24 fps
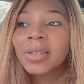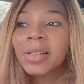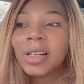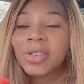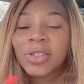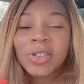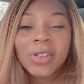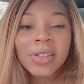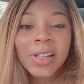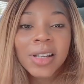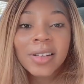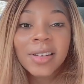
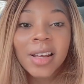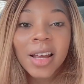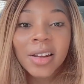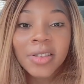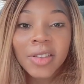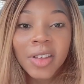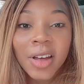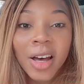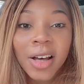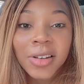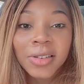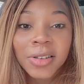let's just say
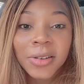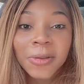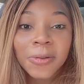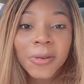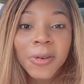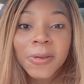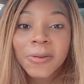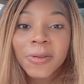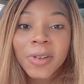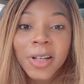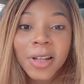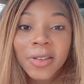$10,000,
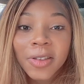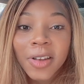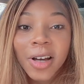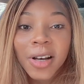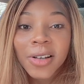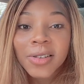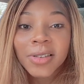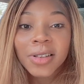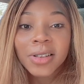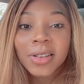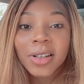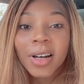
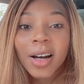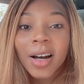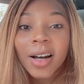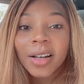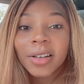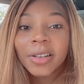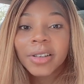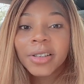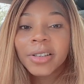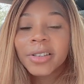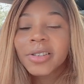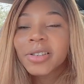
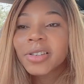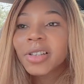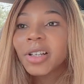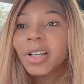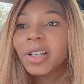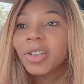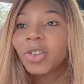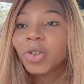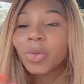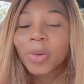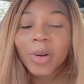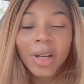$15,000
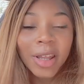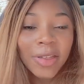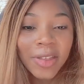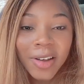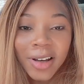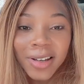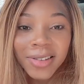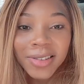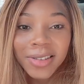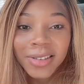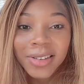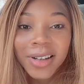
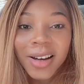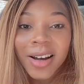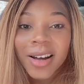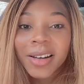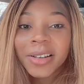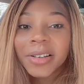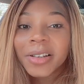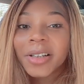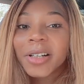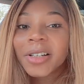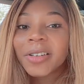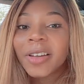
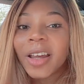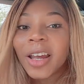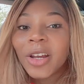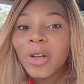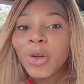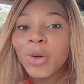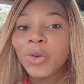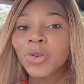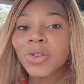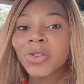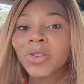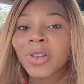$20,000 and
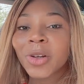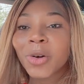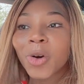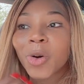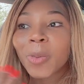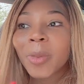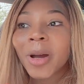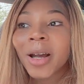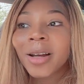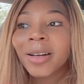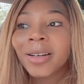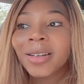you just said, oh
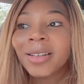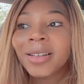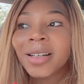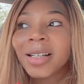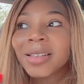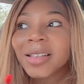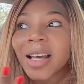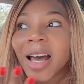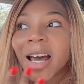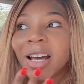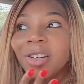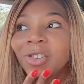my
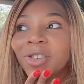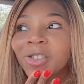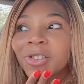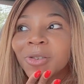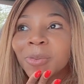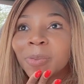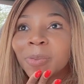goodness, I just